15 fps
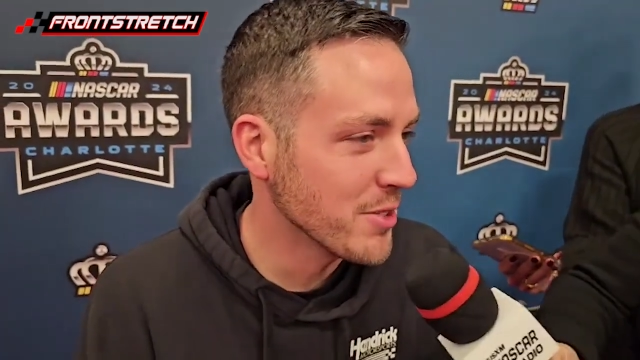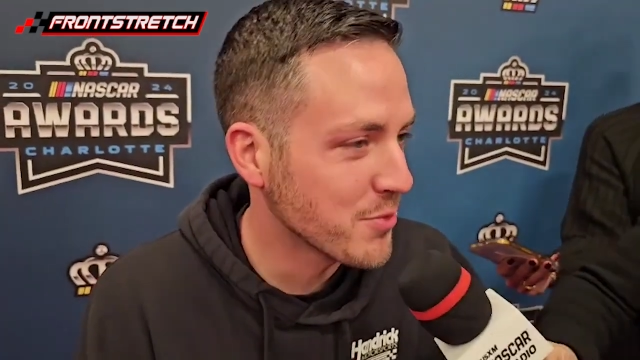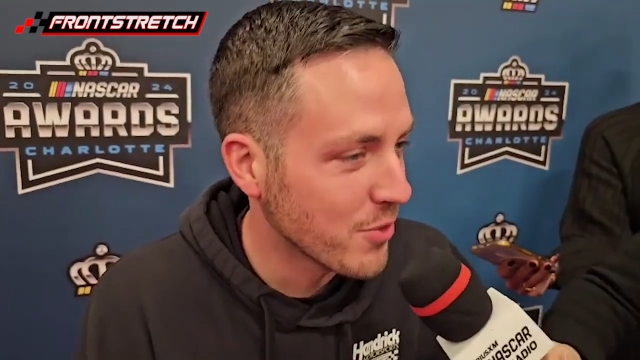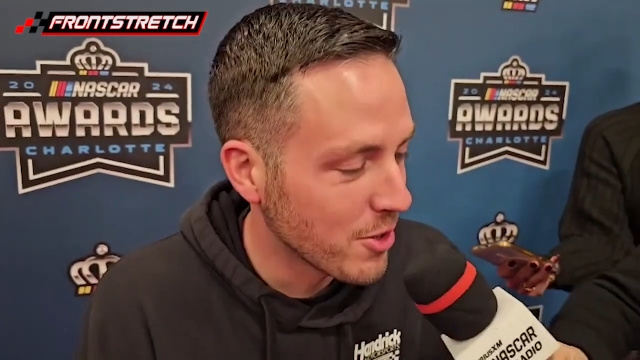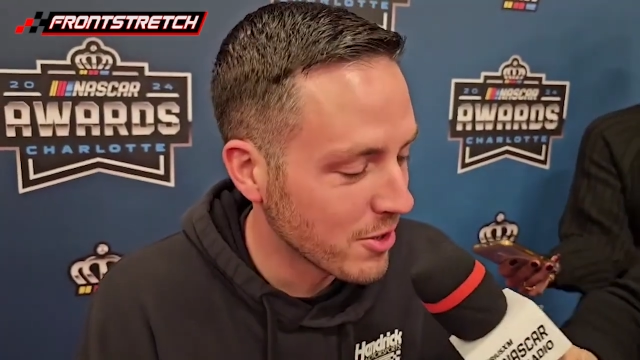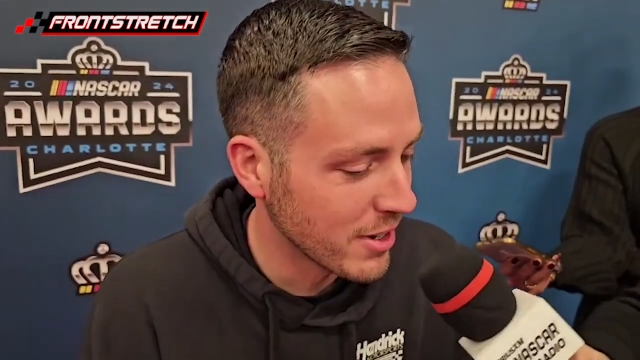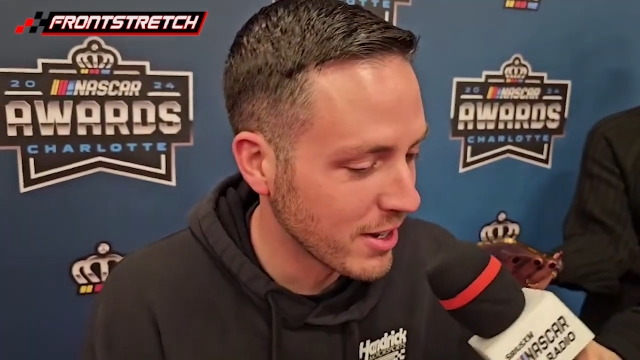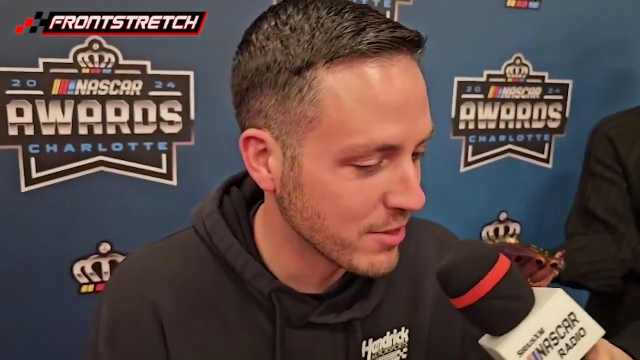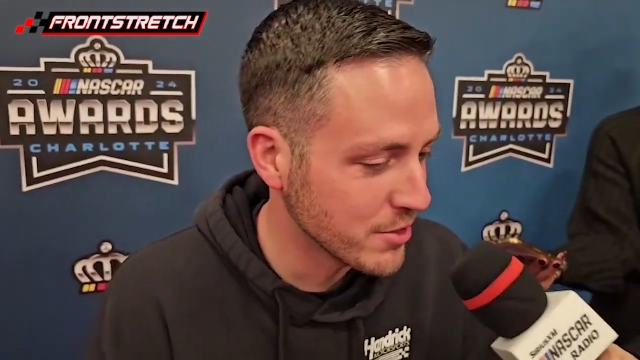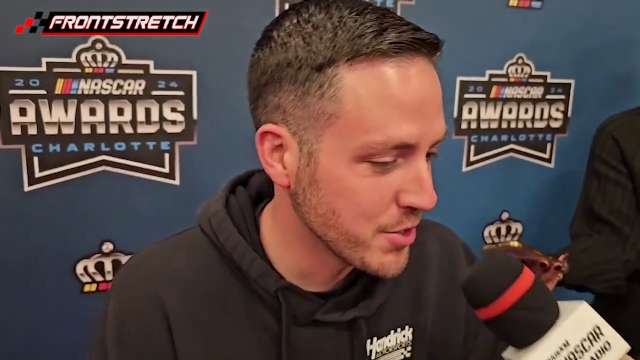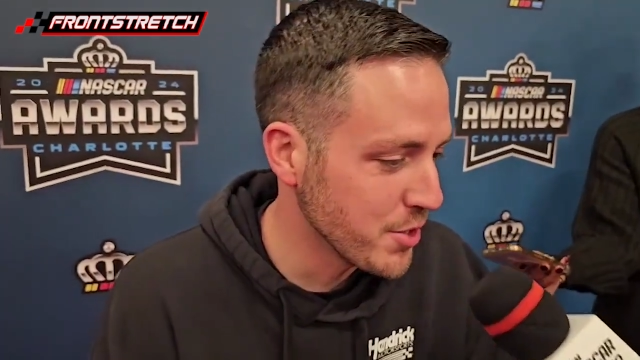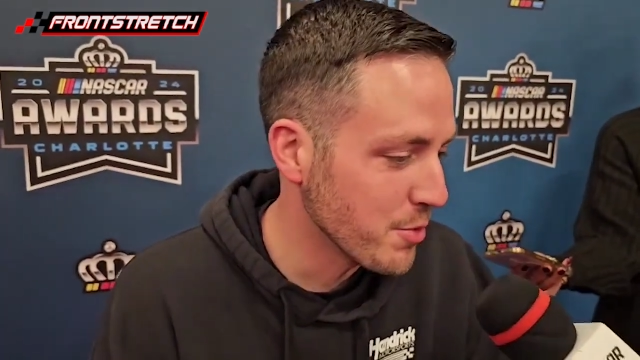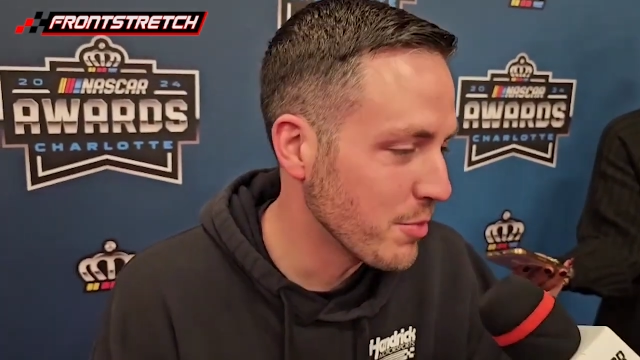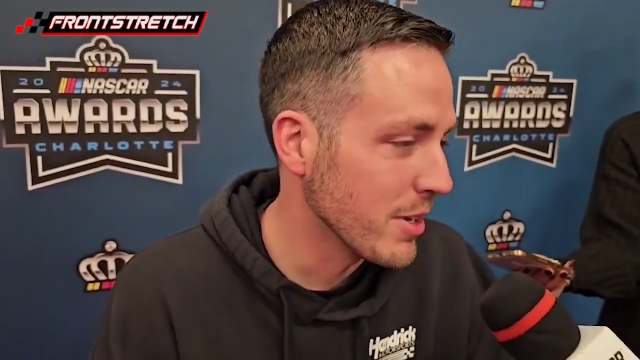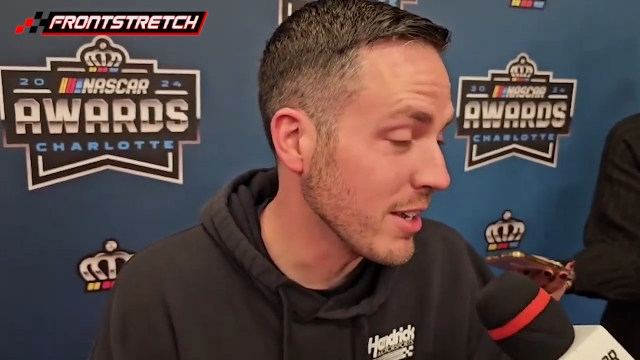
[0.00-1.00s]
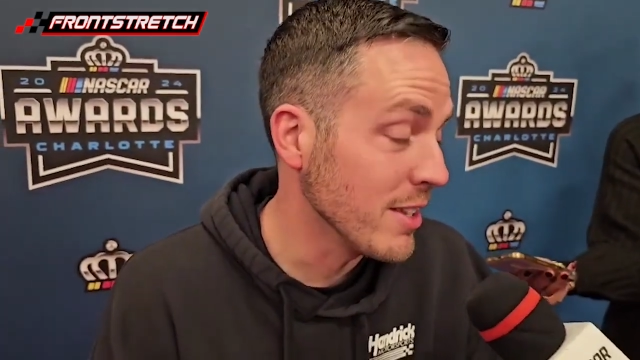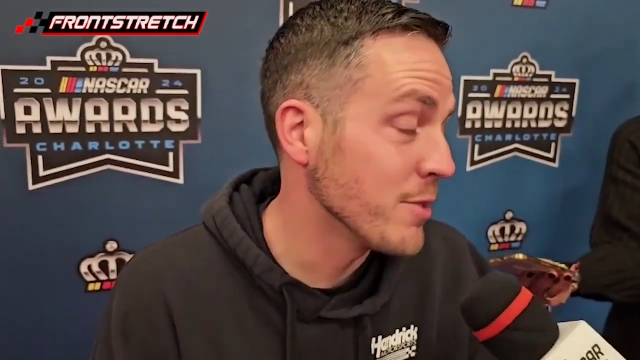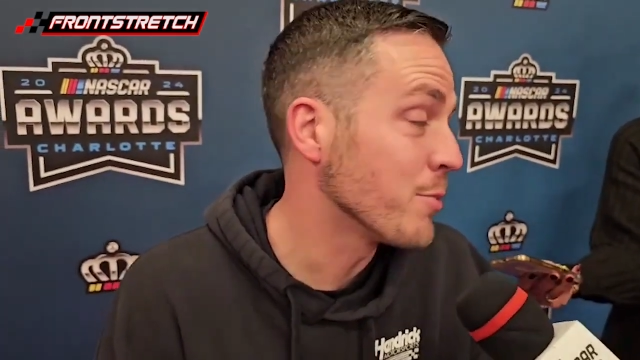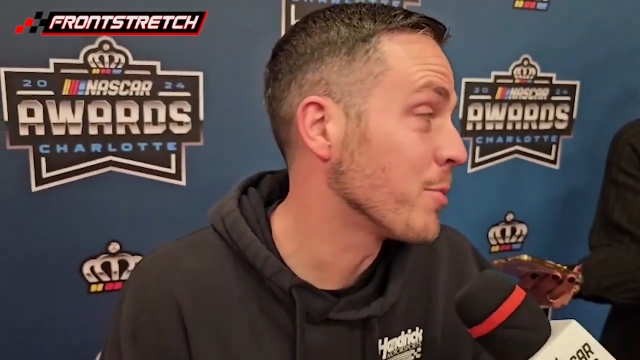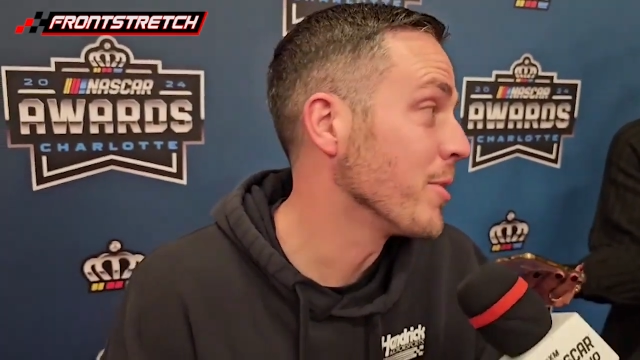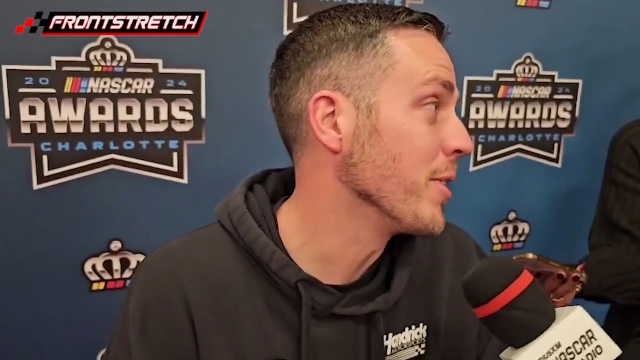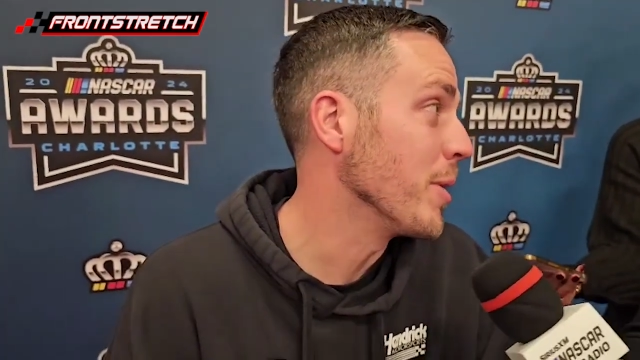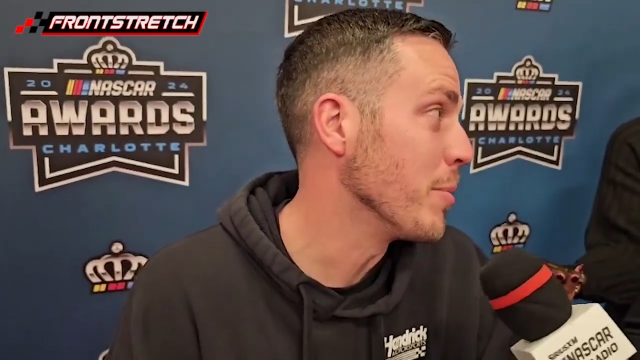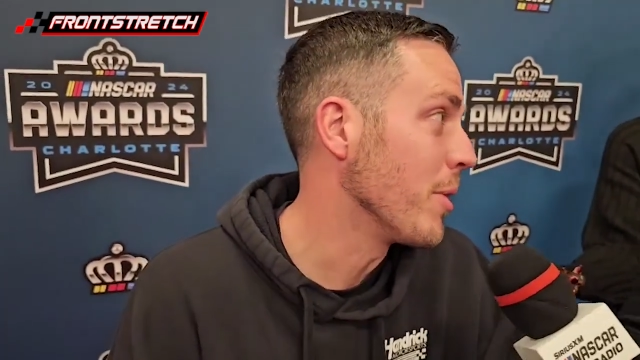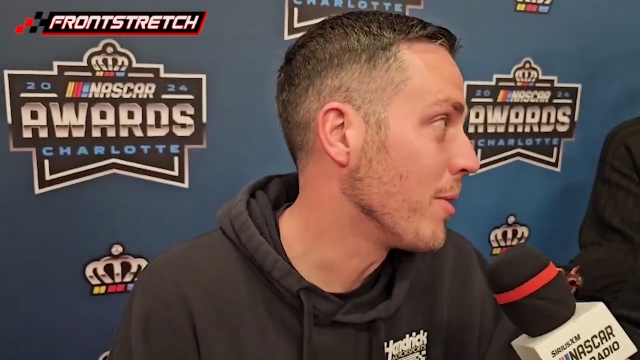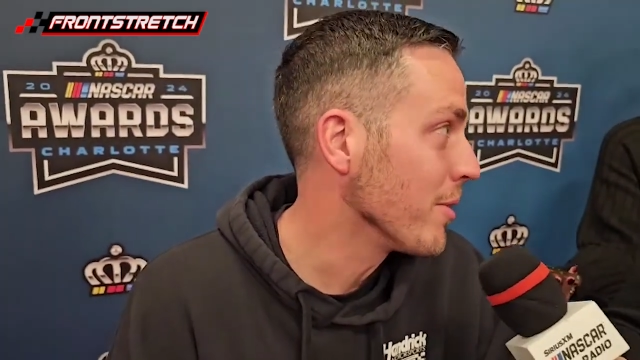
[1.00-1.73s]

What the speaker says: falling out too, but he's really bald.